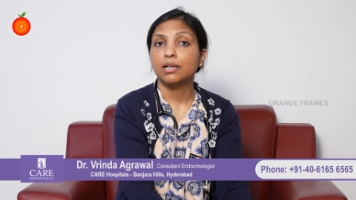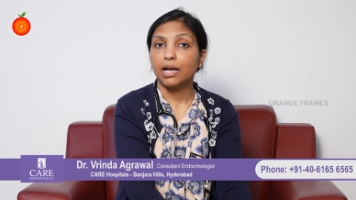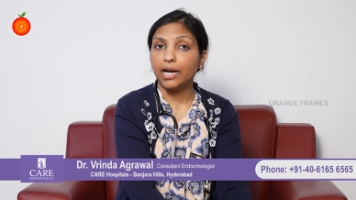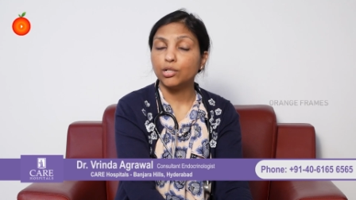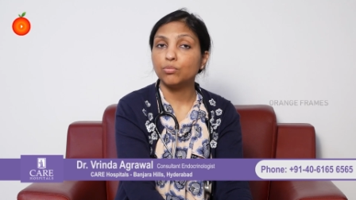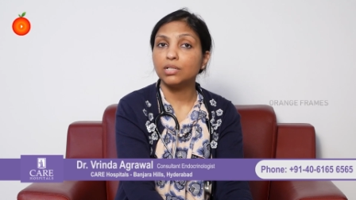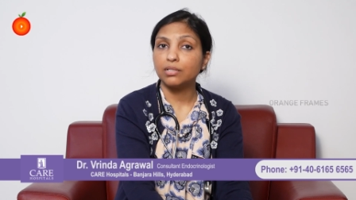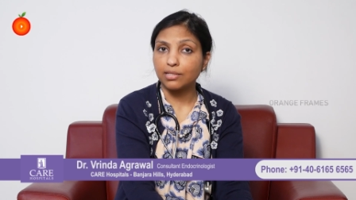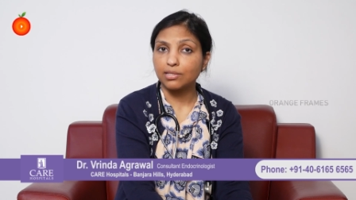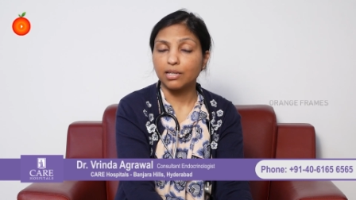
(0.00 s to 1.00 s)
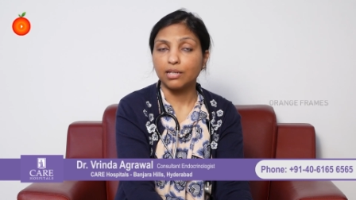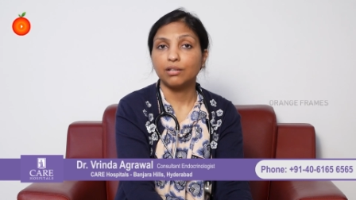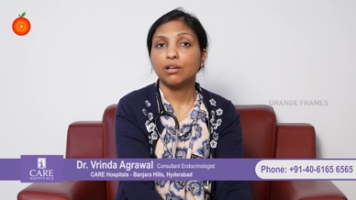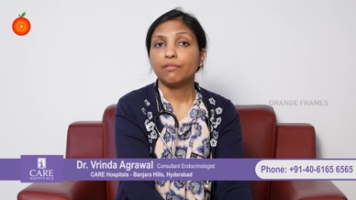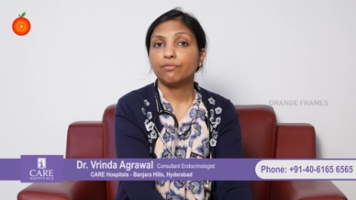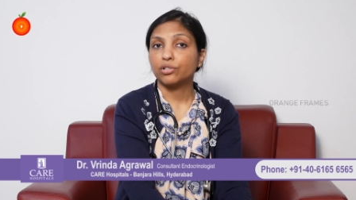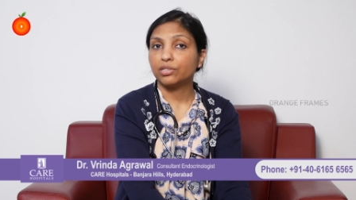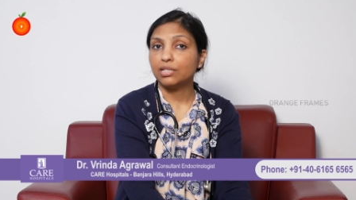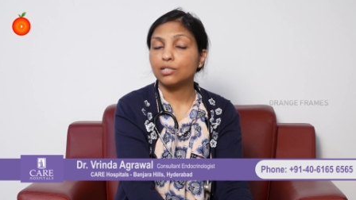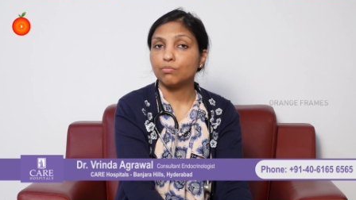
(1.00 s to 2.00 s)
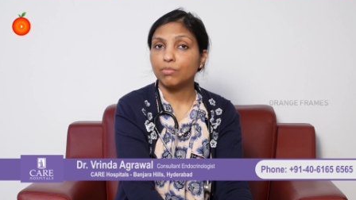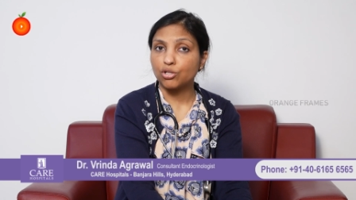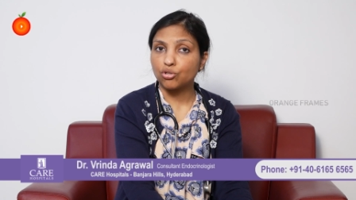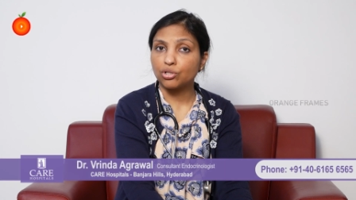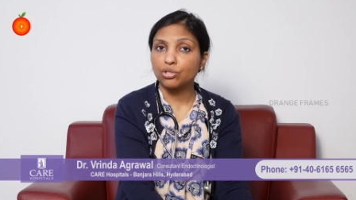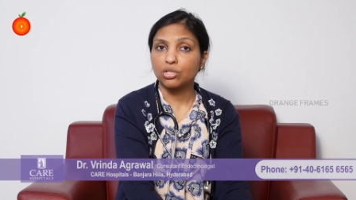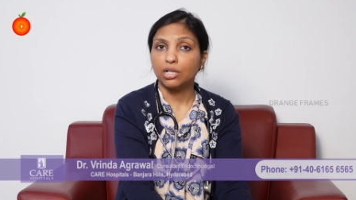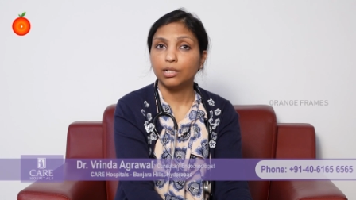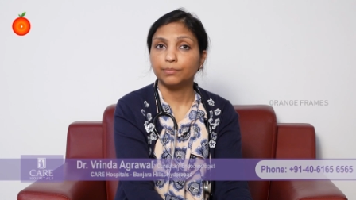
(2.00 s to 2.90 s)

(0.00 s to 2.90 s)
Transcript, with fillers: annual testing for these measures